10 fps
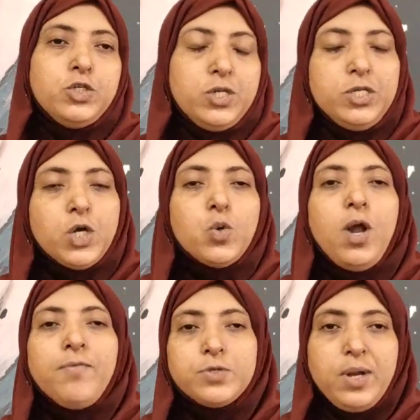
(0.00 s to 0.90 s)
during the
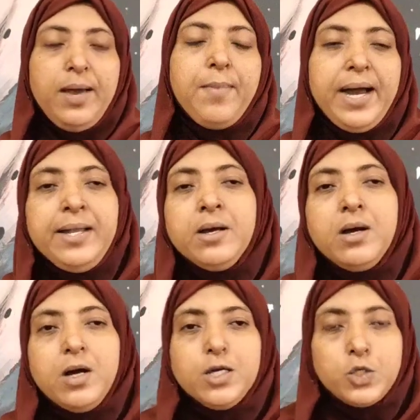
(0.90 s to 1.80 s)
rule of
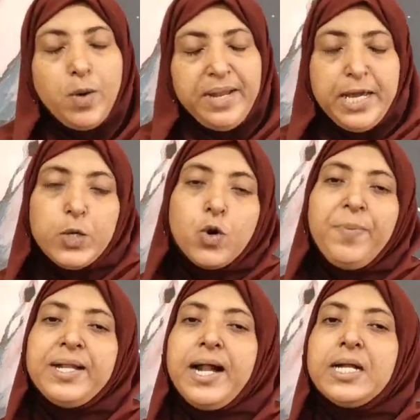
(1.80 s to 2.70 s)
Suleiman, so many
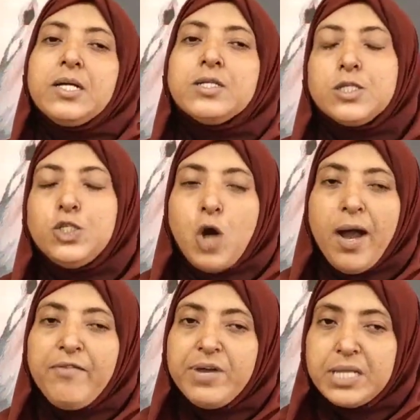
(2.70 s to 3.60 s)
European countries
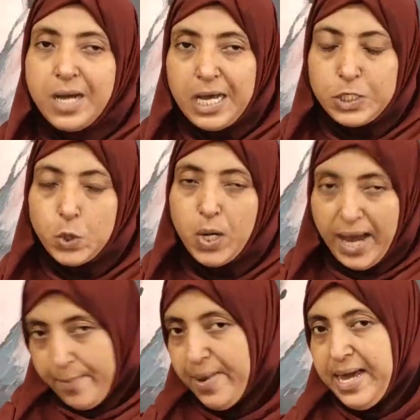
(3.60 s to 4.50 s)
joined with his
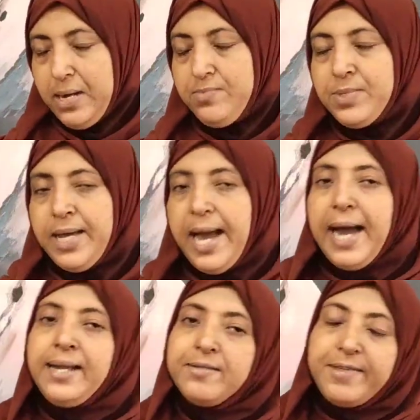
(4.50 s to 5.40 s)
own empire,
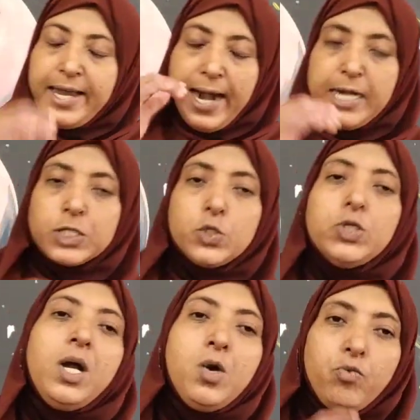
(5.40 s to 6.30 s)
and they
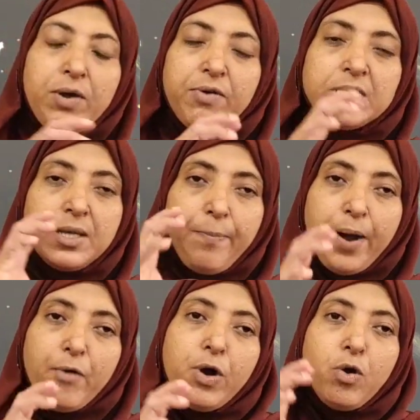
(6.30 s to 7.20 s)
understood what was the
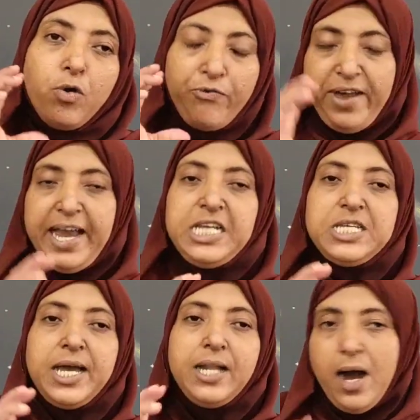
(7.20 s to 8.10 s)
power of
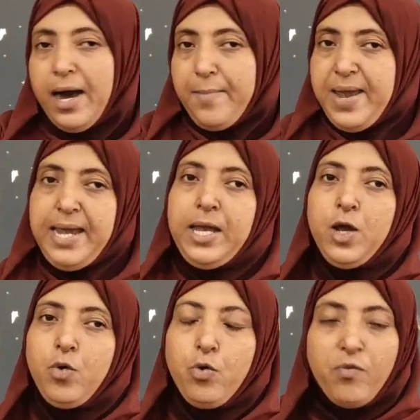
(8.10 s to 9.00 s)
Asian army,
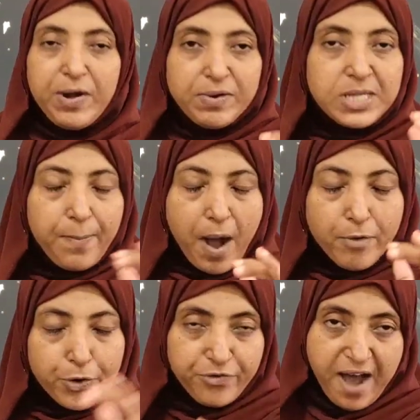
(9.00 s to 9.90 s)
or what was the
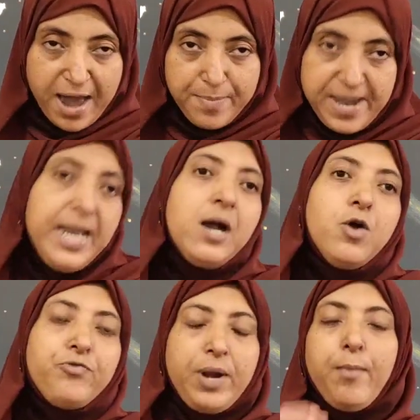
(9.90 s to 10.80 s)
power of army
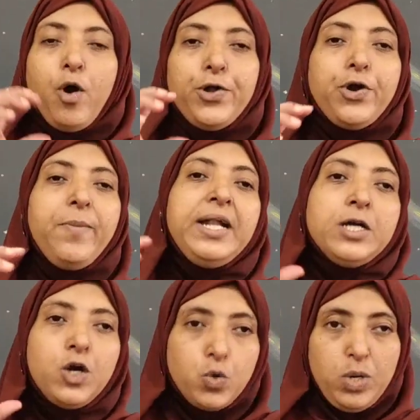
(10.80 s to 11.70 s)
from
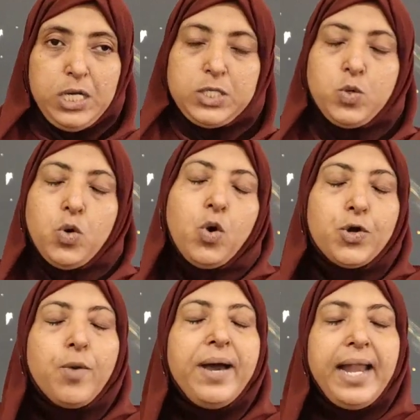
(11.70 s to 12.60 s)
Ottoman rulers
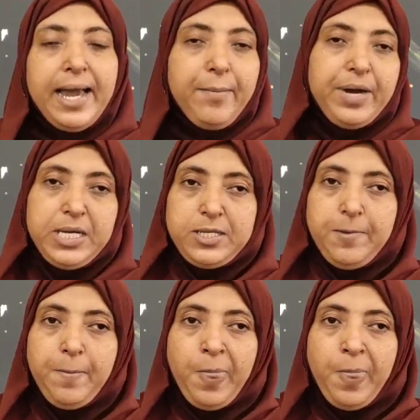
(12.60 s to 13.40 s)
or Ottoman empires.